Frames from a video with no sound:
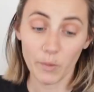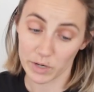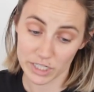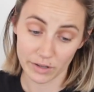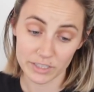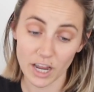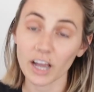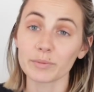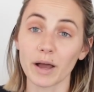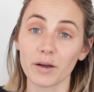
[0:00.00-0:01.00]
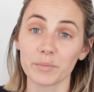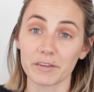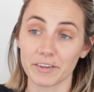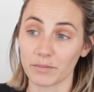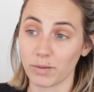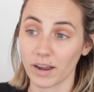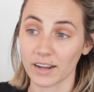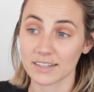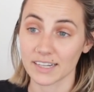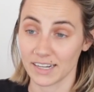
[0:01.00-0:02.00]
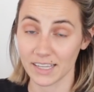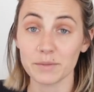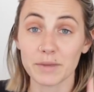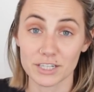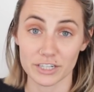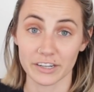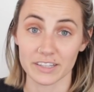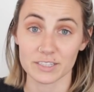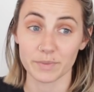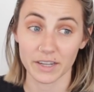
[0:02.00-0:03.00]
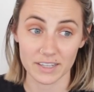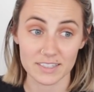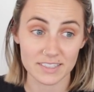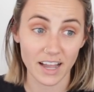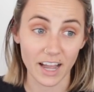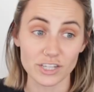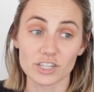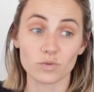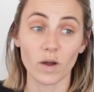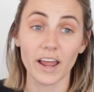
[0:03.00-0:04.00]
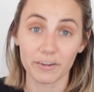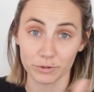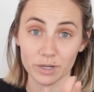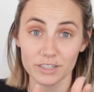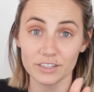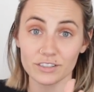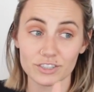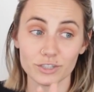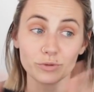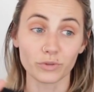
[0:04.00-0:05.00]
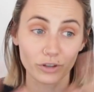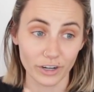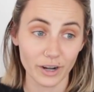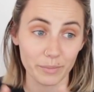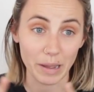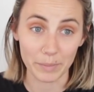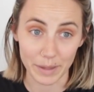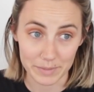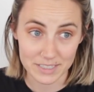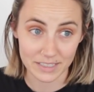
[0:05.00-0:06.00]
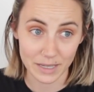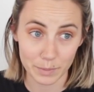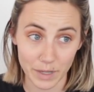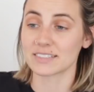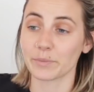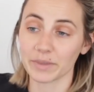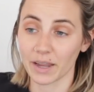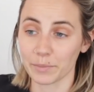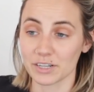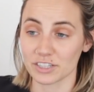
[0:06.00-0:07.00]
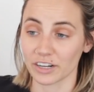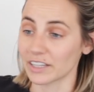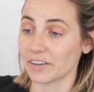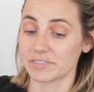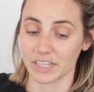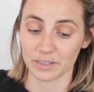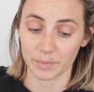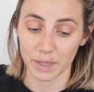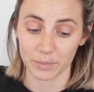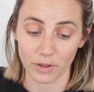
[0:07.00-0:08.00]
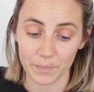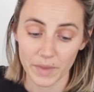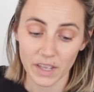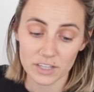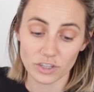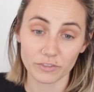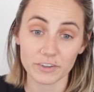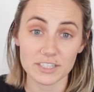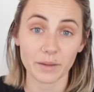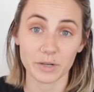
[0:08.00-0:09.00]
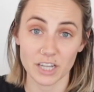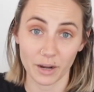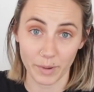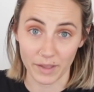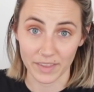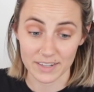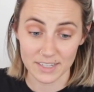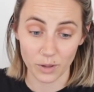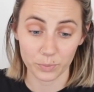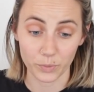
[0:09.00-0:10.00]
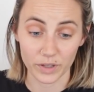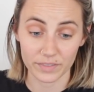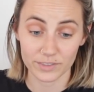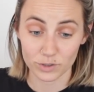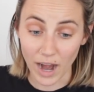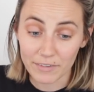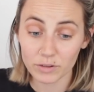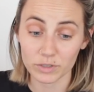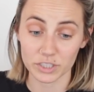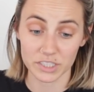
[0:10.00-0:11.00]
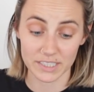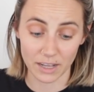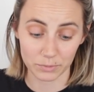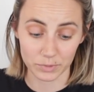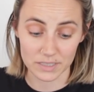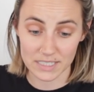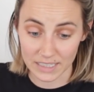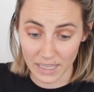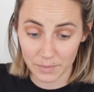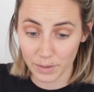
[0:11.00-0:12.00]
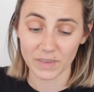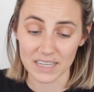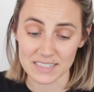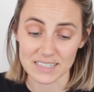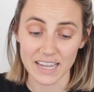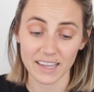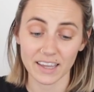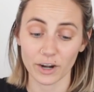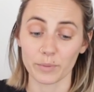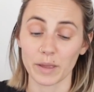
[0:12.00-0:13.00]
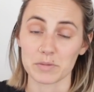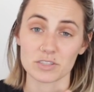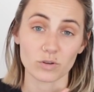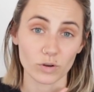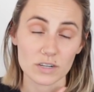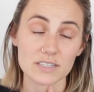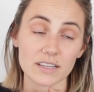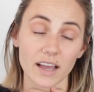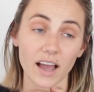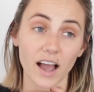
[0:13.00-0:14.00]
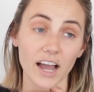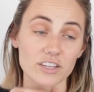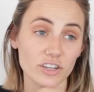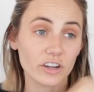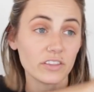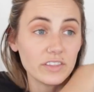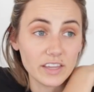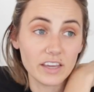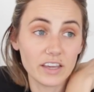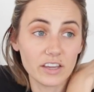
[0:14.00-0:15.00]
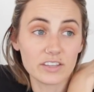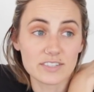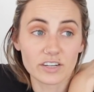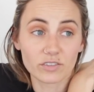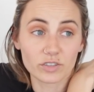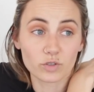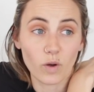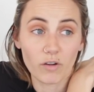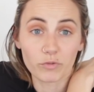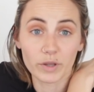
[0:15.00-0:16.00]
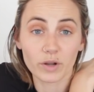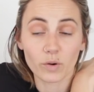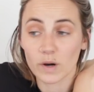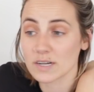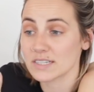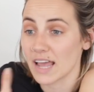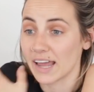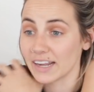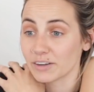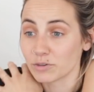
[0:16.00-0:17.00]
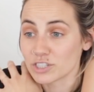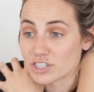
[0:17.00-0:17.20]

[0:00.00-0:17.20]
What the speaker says: which I'll talk about in my favorite products. And I keep mentioning this because I just want everyone to learn about baby sleep, something I'm going to start gifting to people. So the first thing I'm going to talk about that is help with travel, which is help with sleep, is a Taking Care of Babies course. I took the 0 to 12 week course, and it was